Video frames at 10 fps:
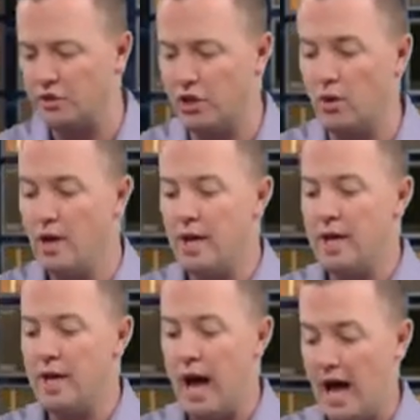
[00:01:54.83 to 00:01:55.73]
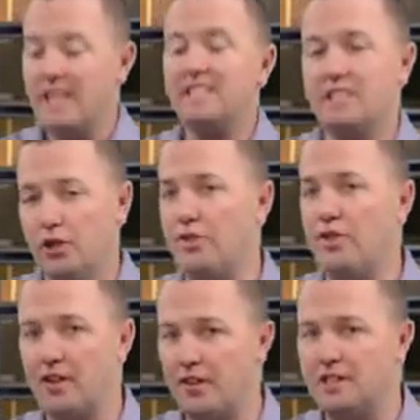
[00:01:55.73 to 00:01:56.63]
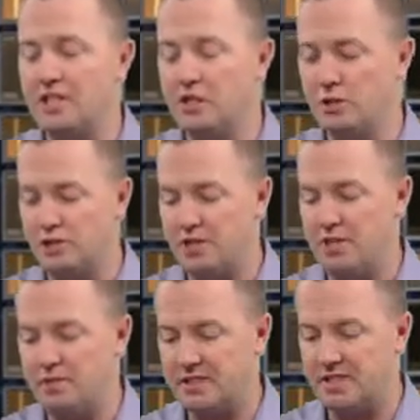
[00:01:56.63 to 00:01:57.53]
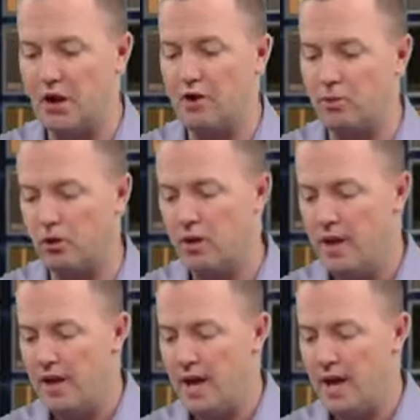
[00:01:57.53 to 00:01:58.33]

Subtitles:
So I still think this Eagles team is terrible.